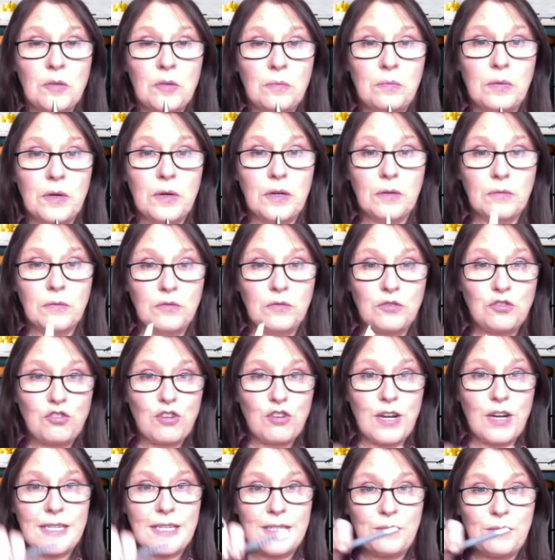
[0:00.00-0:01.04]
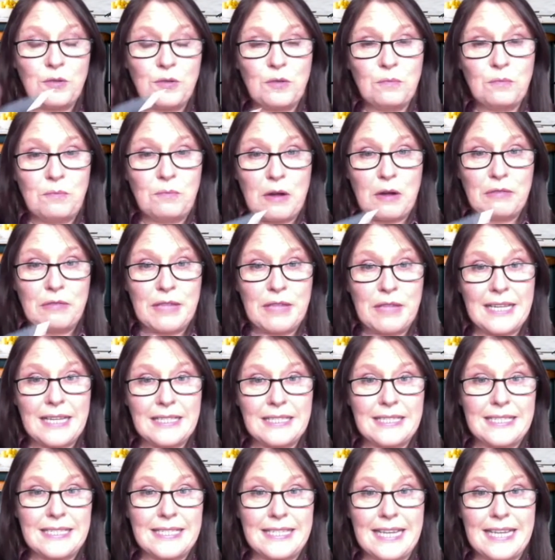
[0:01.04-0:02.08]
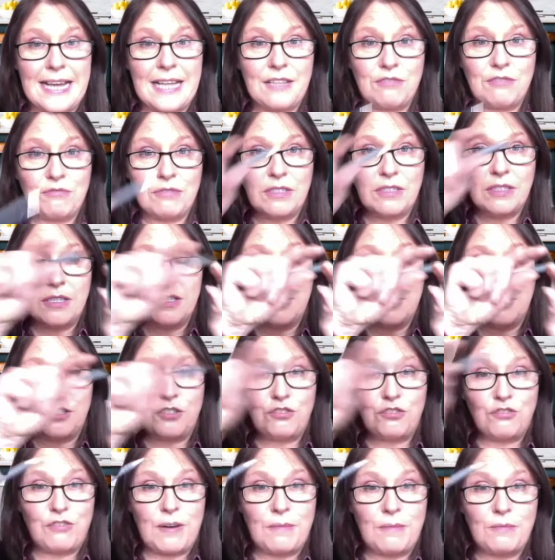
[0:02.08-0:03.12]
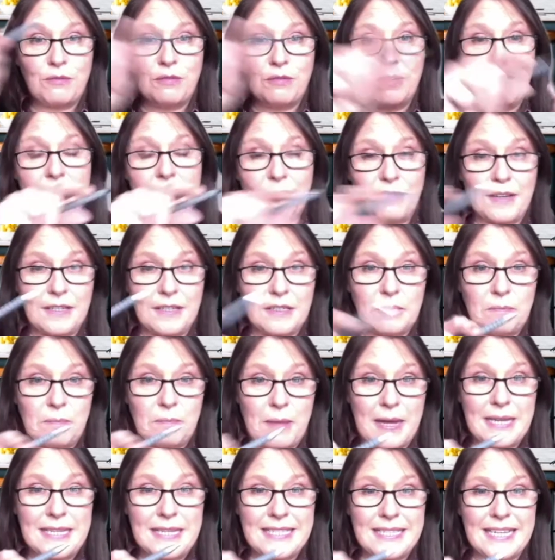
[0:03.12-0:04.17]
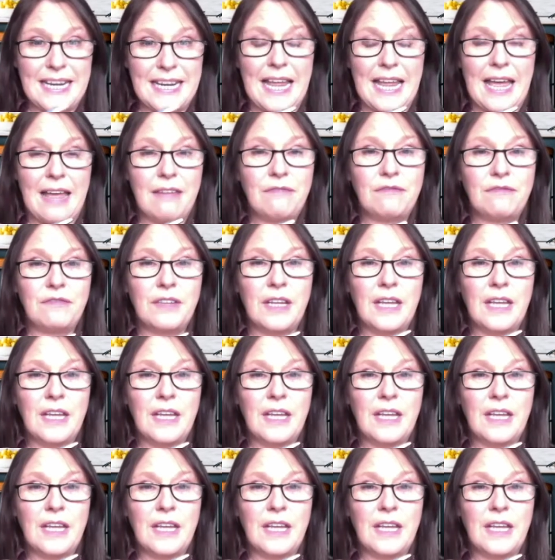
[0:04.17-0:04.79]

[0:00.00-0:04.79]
but trying to put both hands together and learn a treble clef and a bass clef,